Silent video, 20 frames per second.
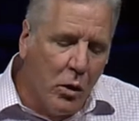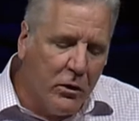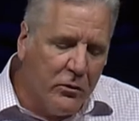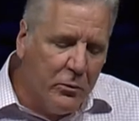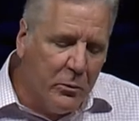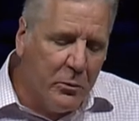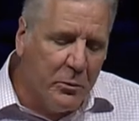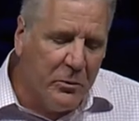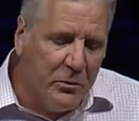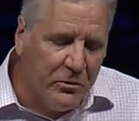
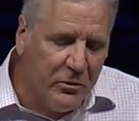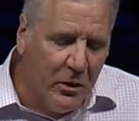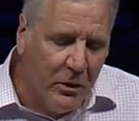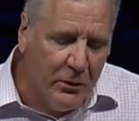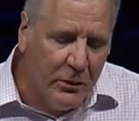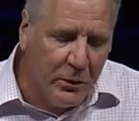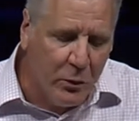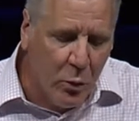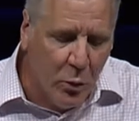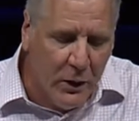works with
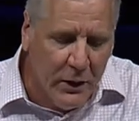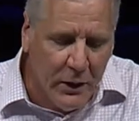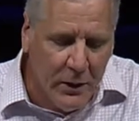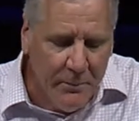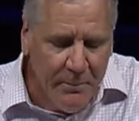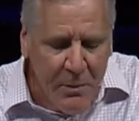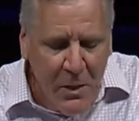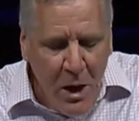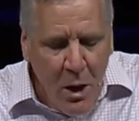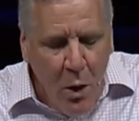Priscilla and
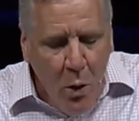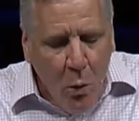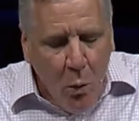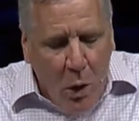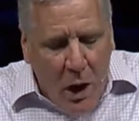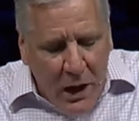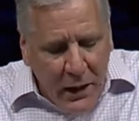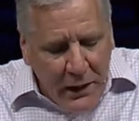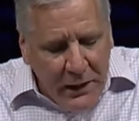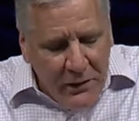Aquila.
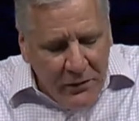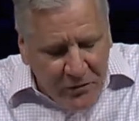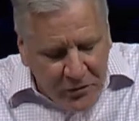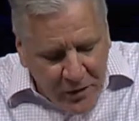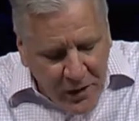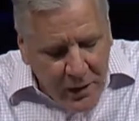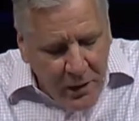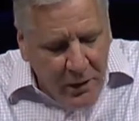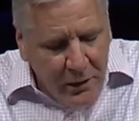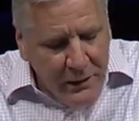While
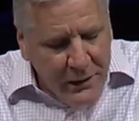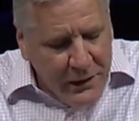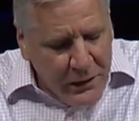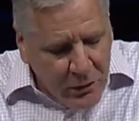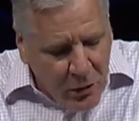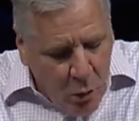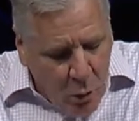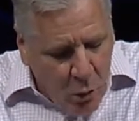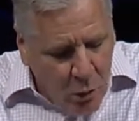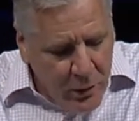he's there
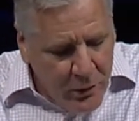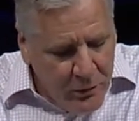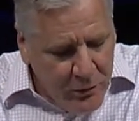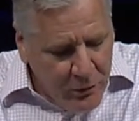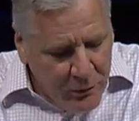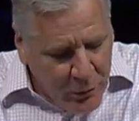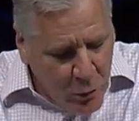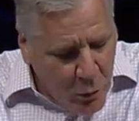in Corinth,